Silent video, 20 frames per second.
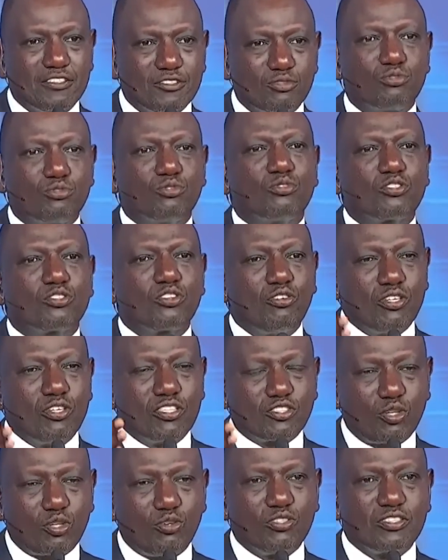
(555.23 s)
through
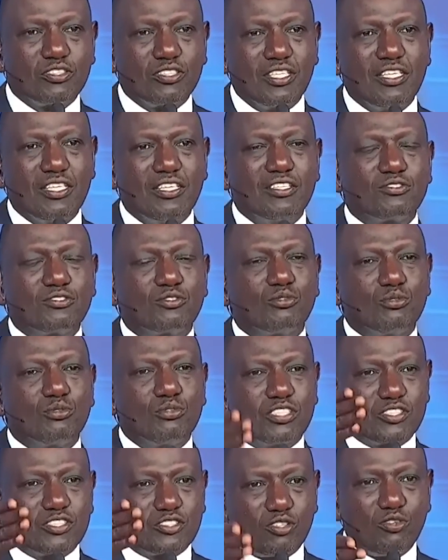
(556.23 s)
Tot,
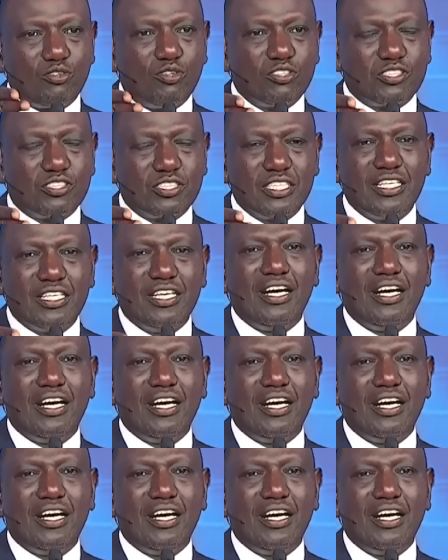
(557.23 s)
through Chesongoch.